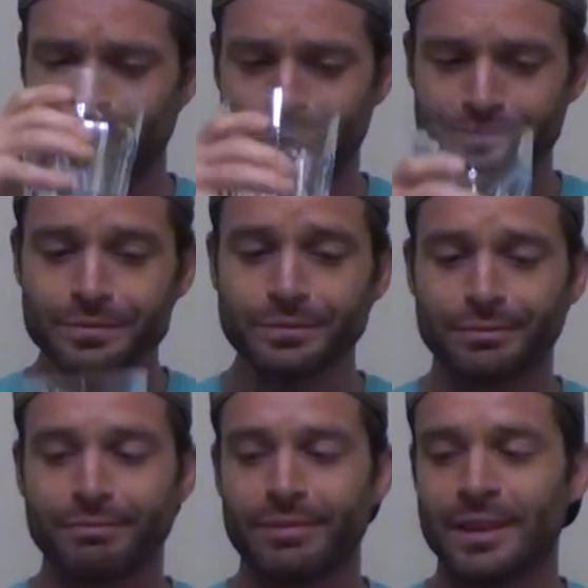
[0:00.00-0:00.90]
want
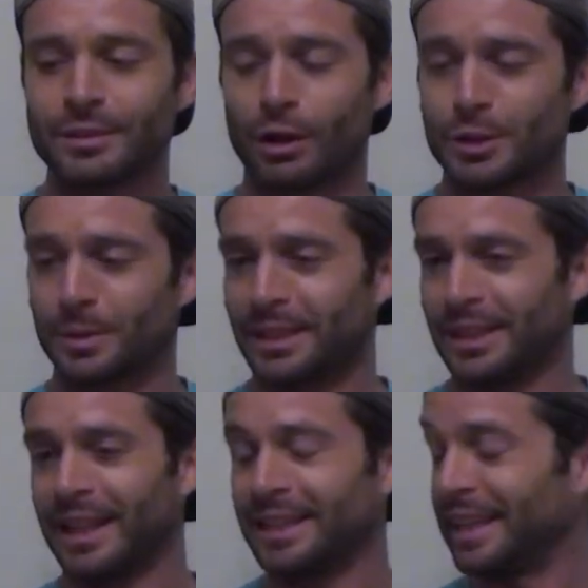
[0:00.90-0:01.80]
to
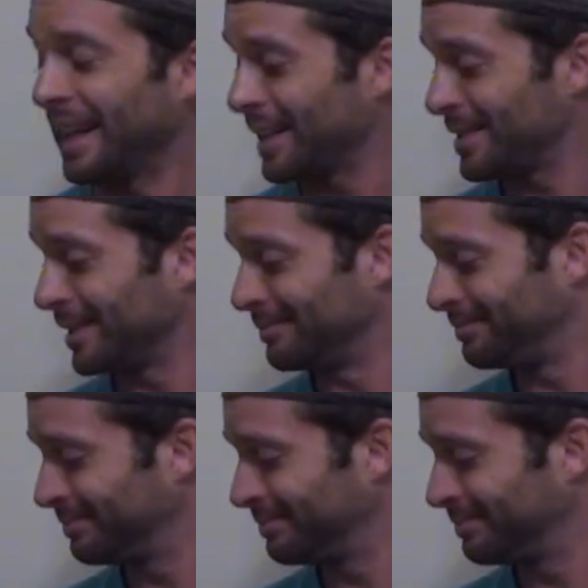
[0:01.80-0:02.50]
get out of the action.